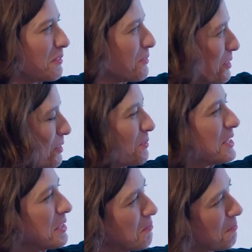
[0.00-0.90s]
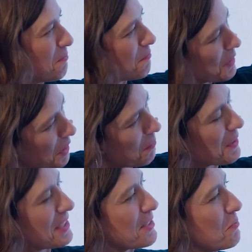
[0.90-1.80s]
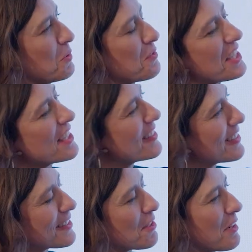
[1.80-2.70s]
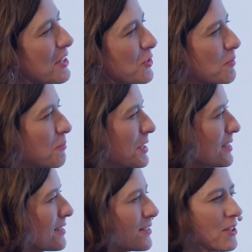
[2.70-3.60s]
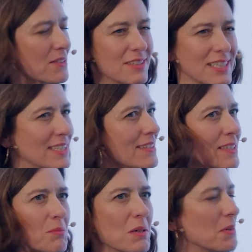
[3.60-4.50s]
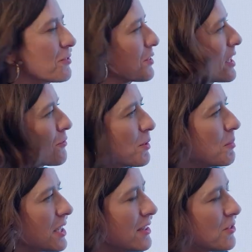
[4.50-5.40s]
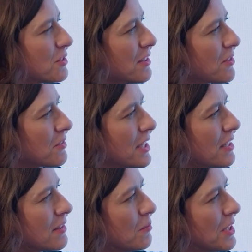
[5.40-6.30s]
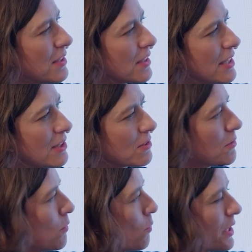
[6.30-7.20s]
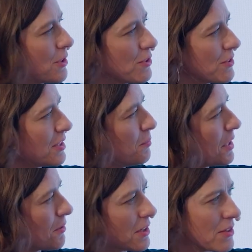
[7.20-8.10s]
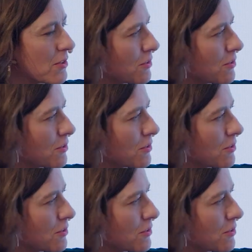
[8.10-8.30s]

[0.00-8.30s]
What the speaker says: of course we see companies moving in this direction, but it's not easy maybe for everybody to integrate it immediately, or where do you see barriers or